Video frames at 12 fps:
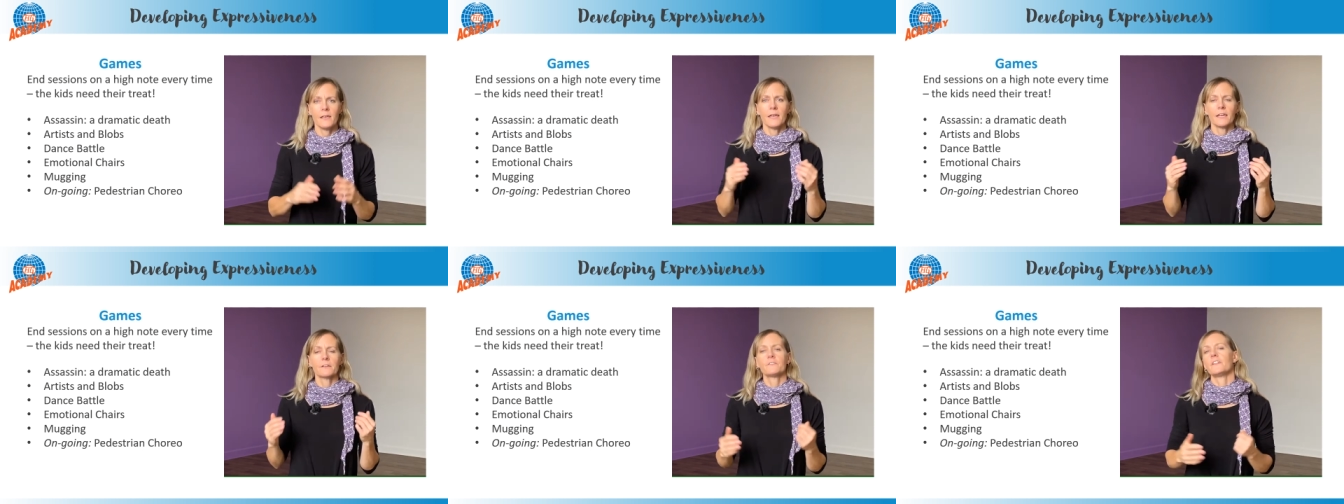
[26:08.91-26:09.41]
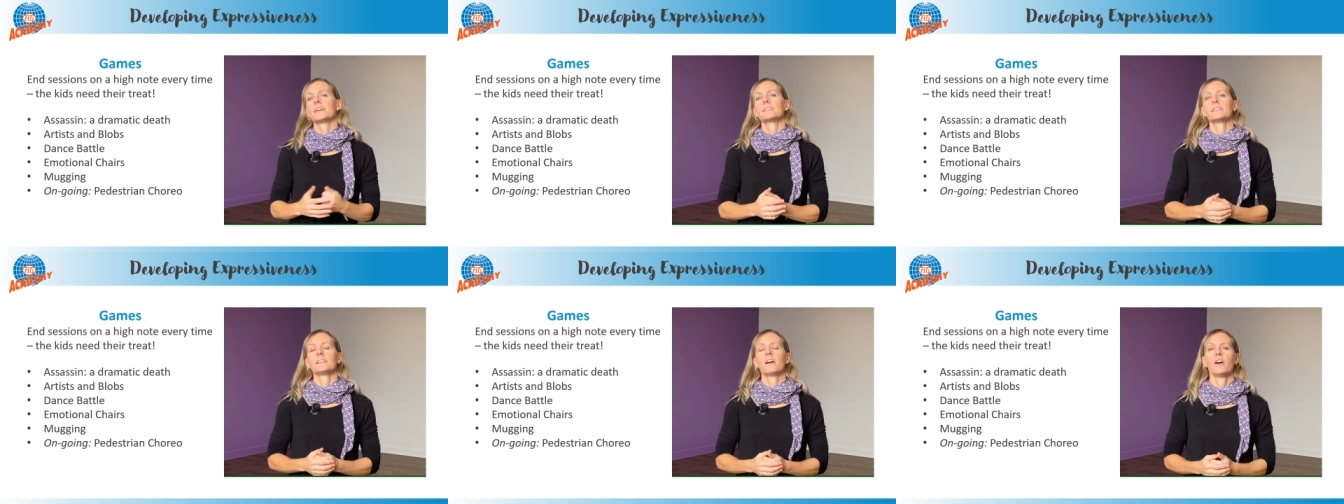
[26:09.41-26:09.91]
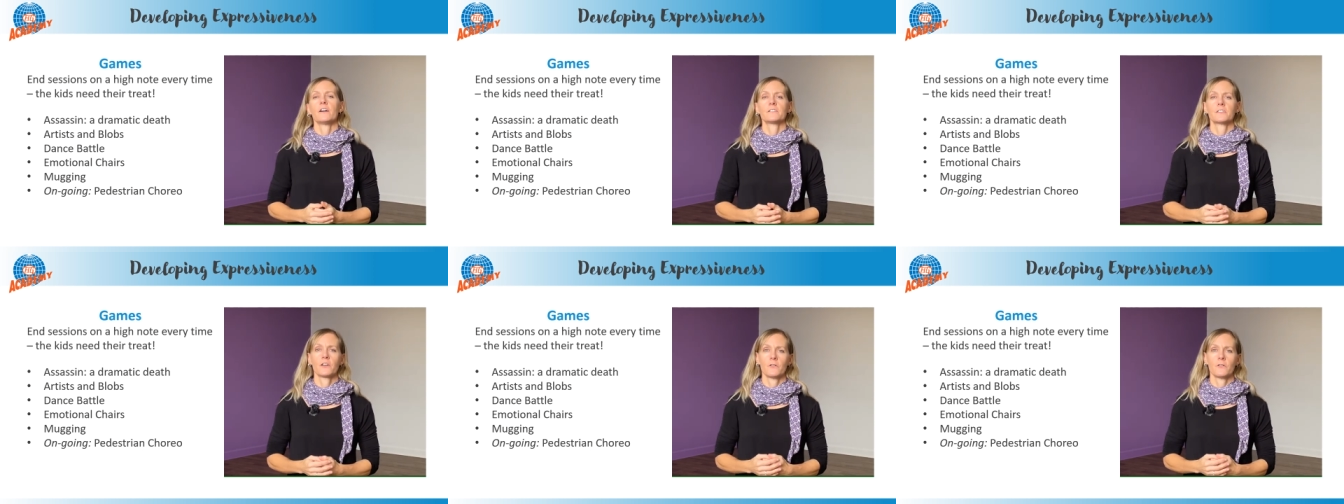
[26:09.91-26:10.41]
And finally,
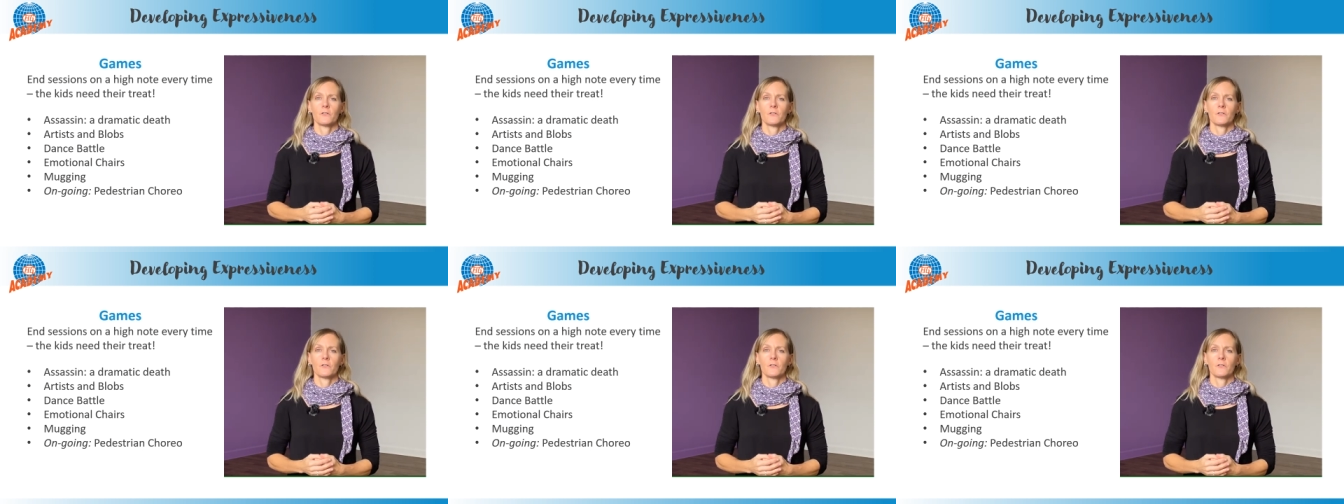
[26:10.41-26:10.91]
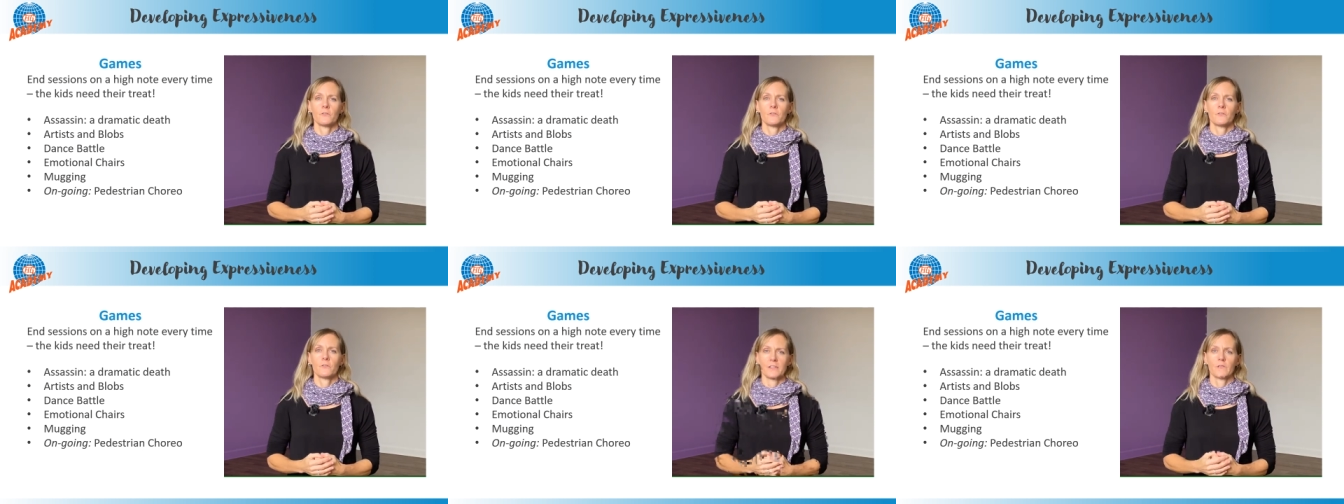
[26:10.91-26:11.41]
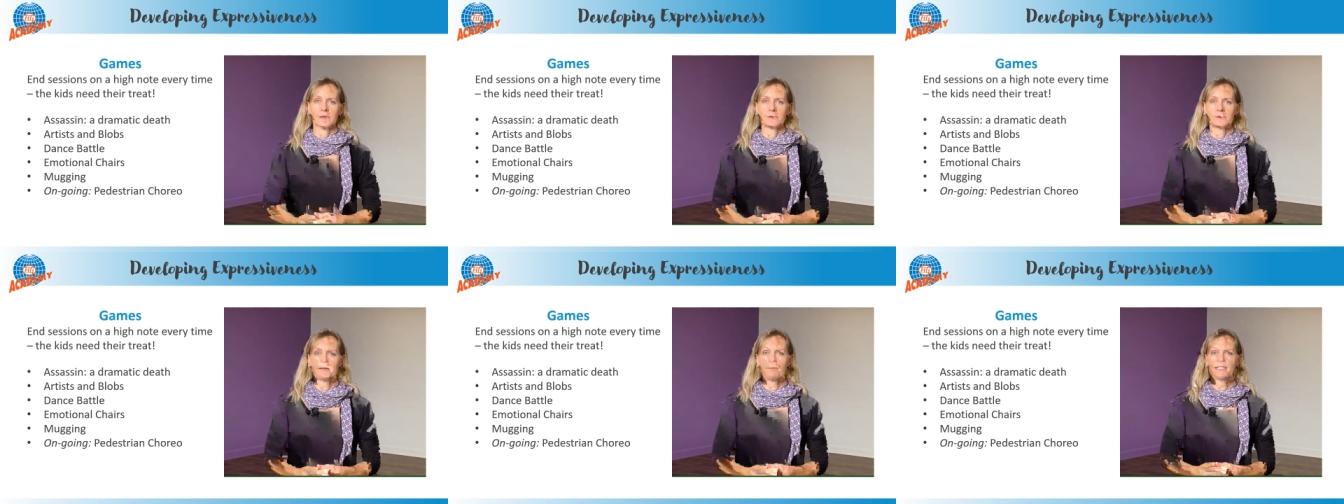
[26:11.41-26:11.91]
ongoing is
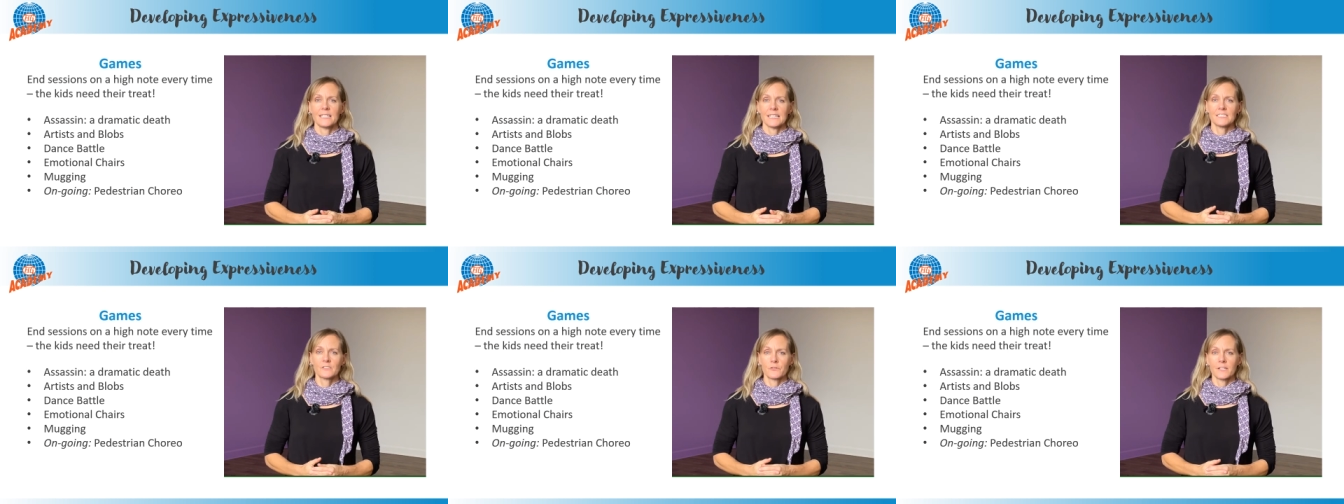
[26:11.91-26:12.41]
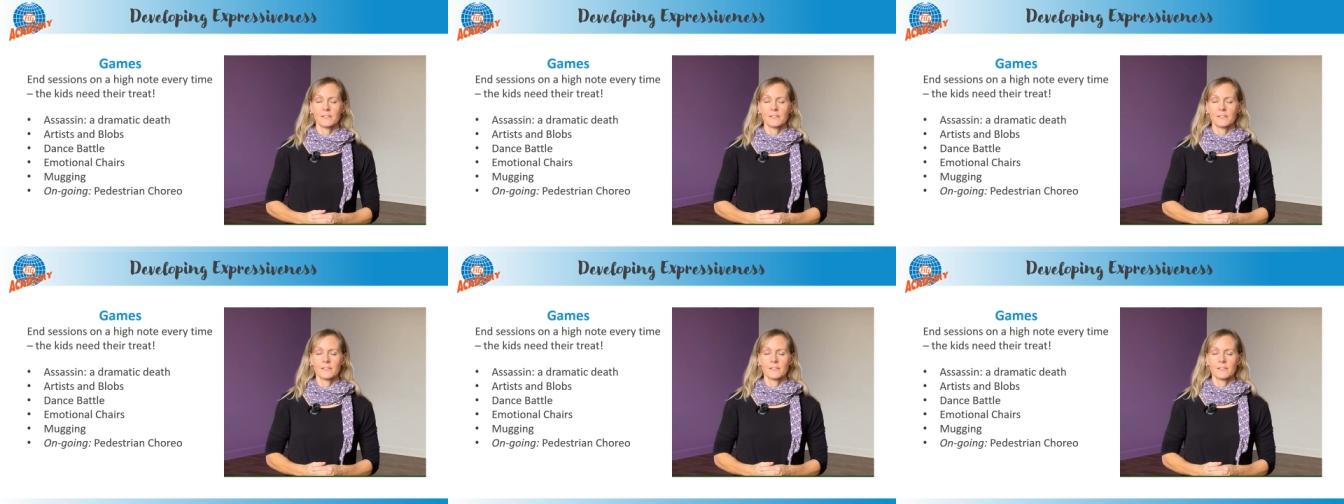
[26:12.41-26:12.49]
pedestrian